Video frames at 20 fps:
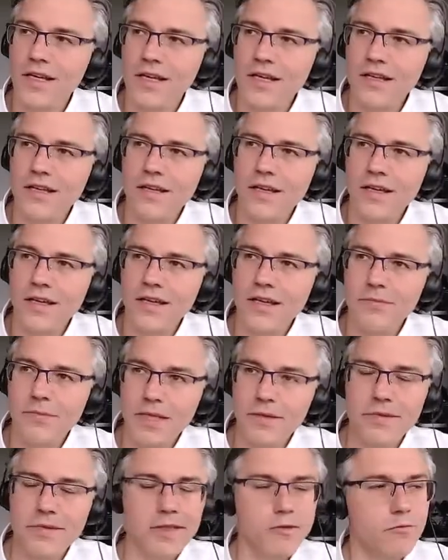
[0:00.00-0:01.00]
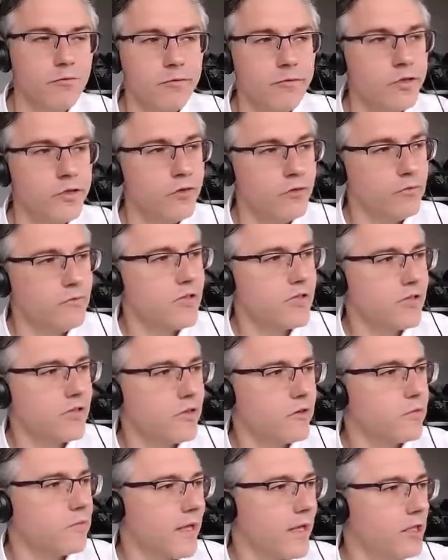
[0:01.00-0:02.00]
then maybe it will not be
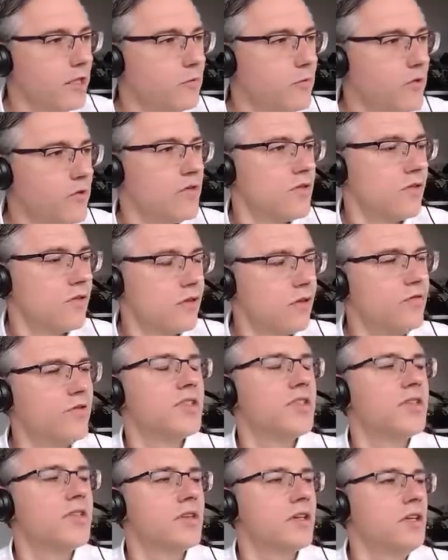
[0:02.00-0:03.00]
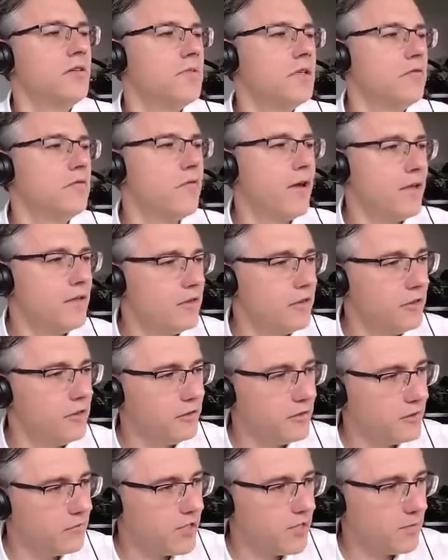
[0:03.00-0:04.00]
so bad, because services can be rendered
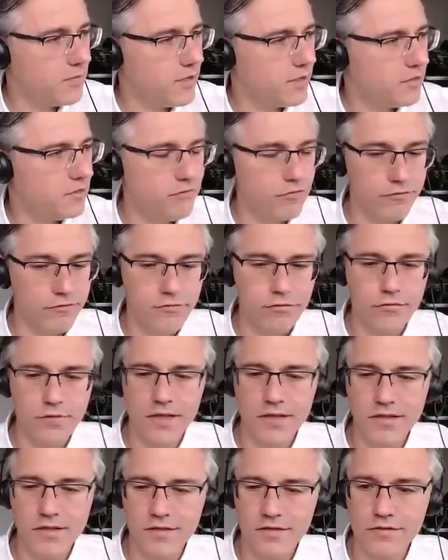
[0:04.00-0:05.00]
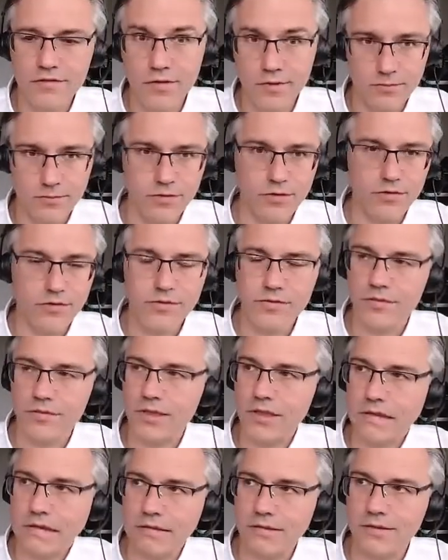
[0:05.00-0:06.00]
irrespective of trade interruptions,
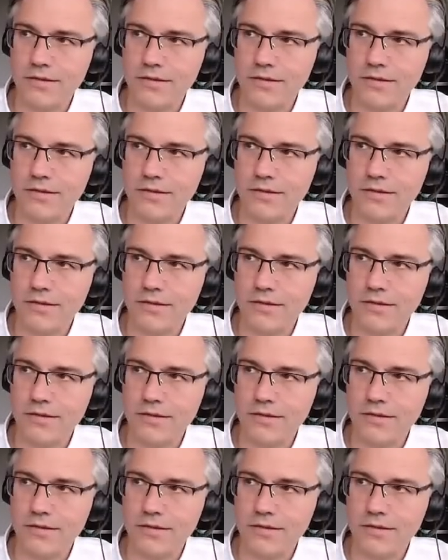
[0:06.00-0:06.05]
right?